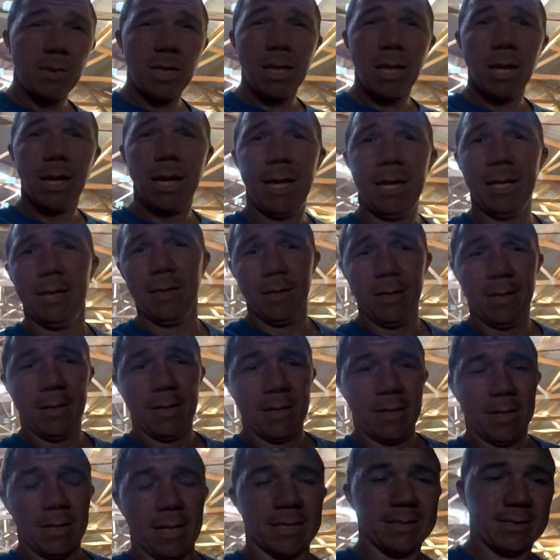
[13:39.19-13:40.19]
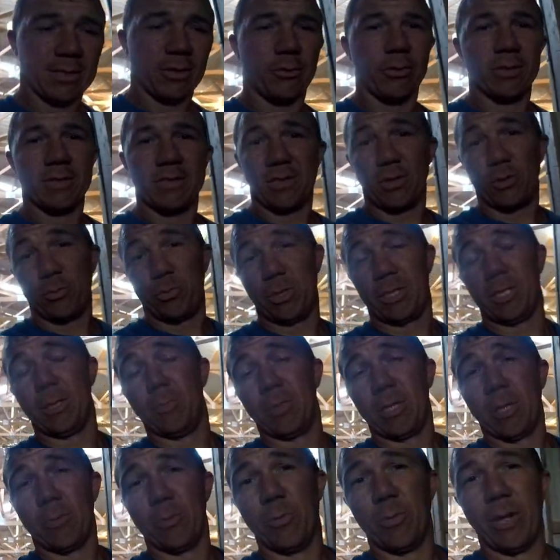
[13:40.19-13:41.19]
And as always, I hope you keep
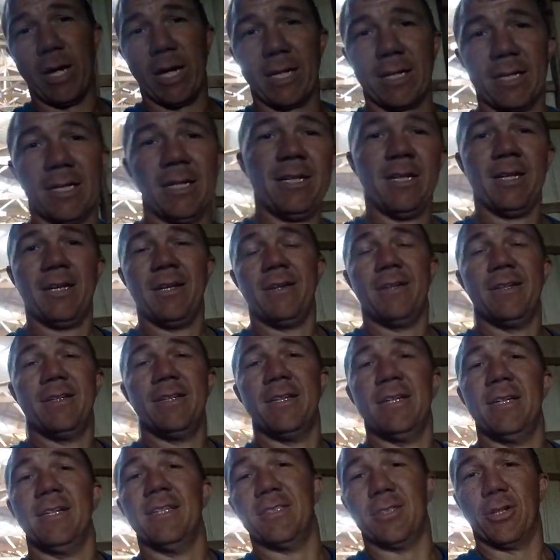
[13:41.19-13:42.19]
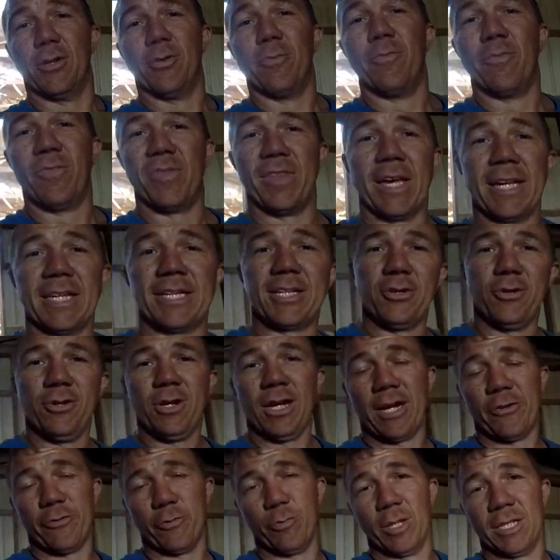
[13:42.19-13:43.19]
coming back. So thank you.
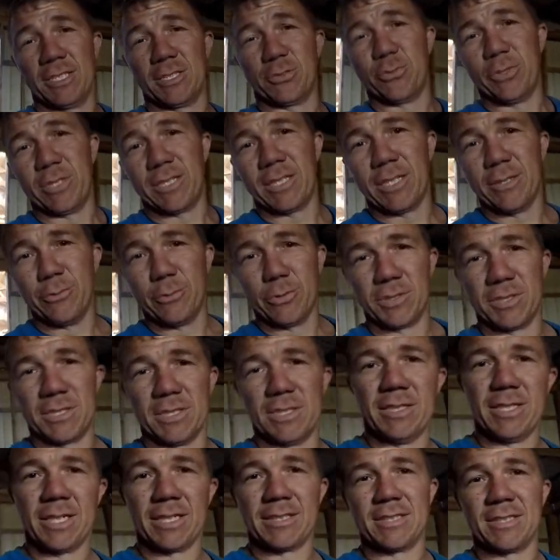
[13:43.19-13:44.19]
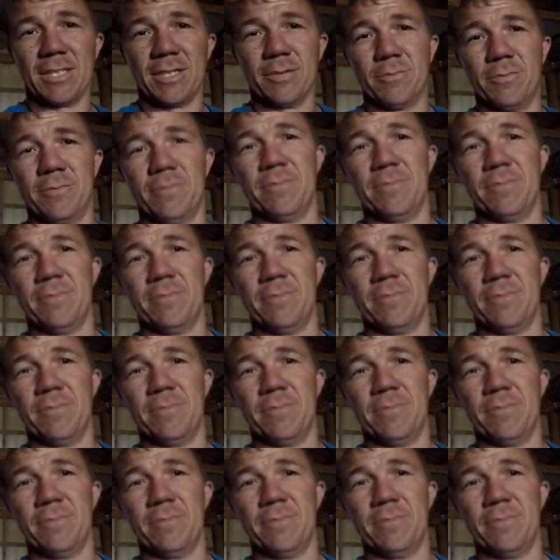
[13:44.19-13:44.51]
Have a blessed week, and we'll see you next time.